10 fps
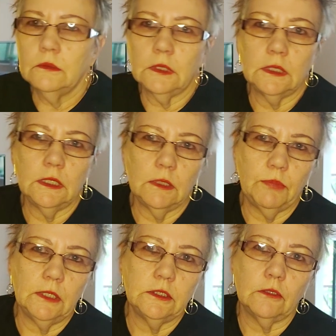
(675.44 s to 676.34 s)
The King of
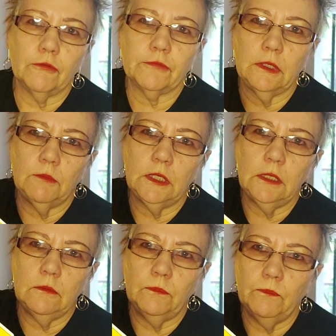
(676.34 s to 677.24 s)
Pentacles coming out.